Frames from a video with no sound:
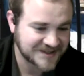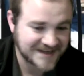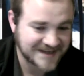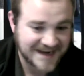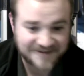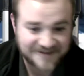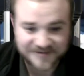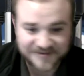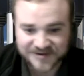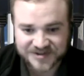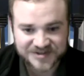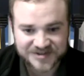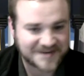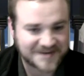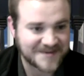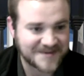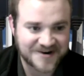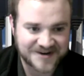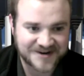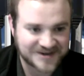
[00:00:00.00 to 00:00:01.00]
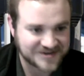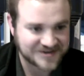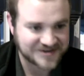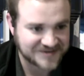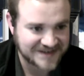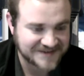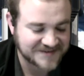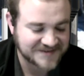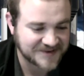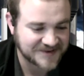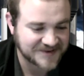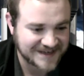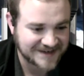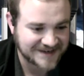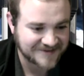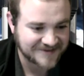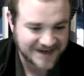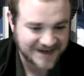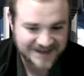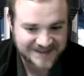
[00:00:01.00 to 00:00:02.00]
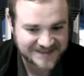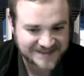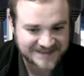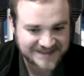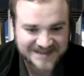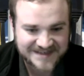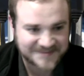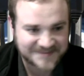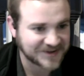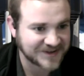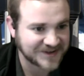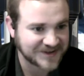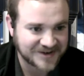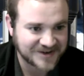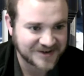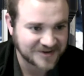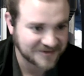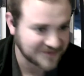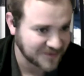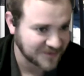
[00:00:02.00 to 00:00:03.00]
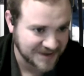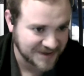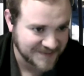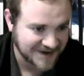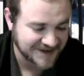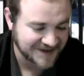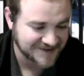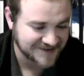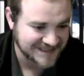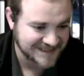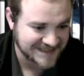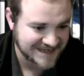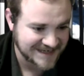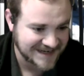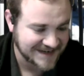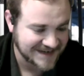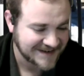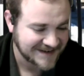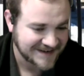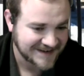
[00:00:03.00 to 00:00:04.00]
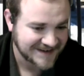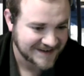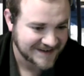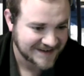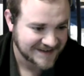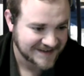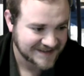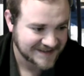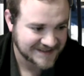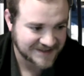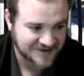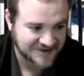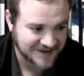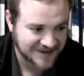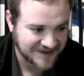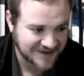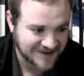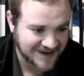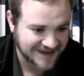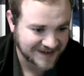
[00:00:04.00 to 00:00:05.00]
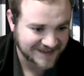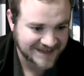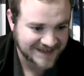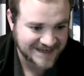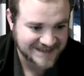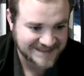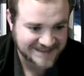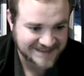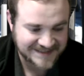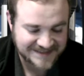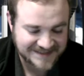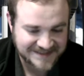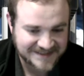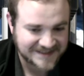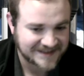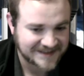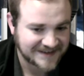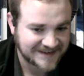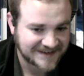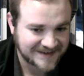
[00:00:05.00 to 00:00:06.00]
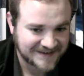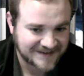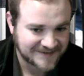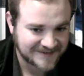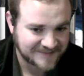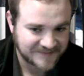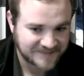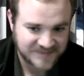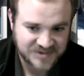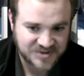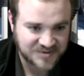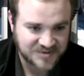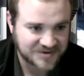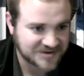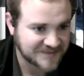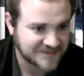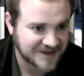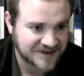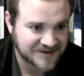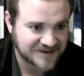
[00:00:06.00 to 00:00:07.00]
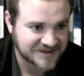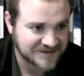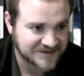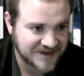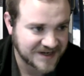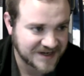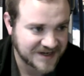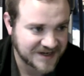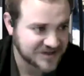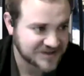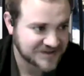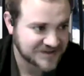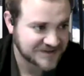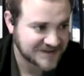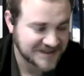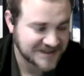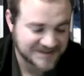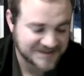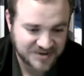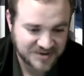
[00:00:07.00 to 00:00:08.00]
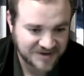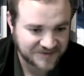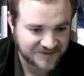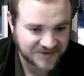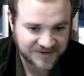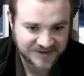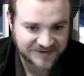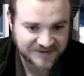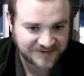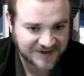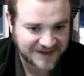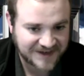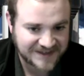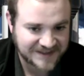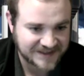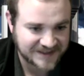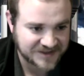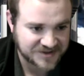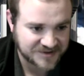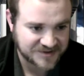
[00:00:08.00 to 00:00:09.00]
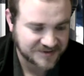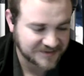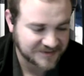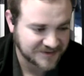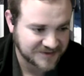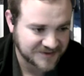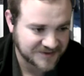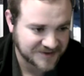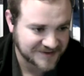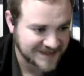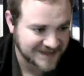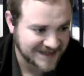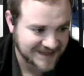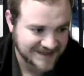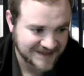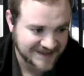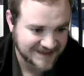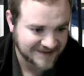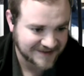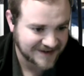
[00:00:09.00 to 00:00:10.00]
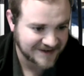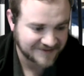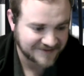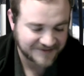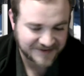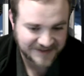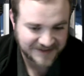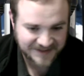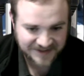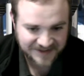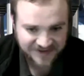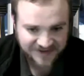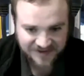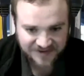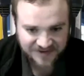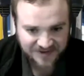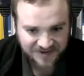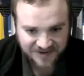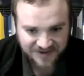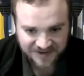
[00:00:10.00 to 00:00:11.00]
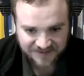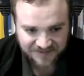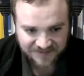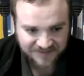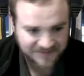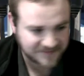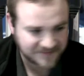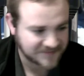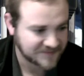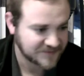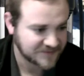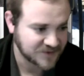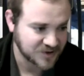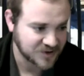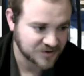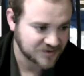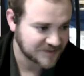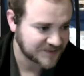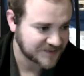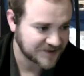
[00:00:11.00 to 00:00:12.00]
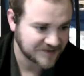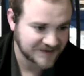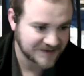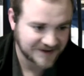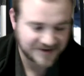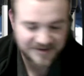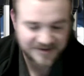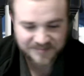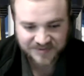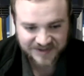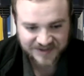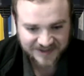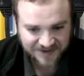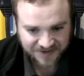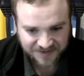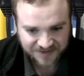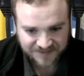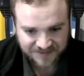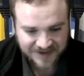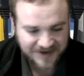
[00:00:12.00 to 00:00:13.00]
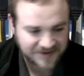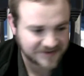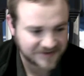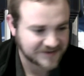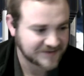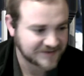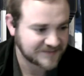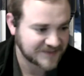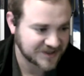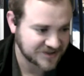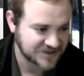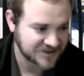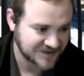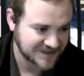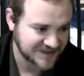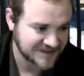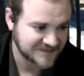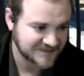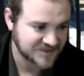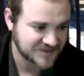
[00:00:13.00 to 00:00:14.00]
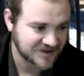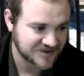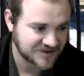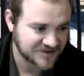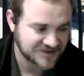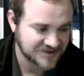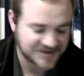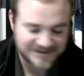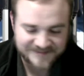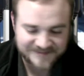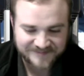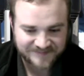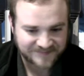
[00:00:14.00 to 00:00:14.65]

the average American drives per day, right? It's typically under 40 miles a day. So in a lot of cases, 200 miles of range is perfectly fine to get you through your day-to-day life. And then, you go on a road trip here and there, you plan out your route, make sure you hit some chargers.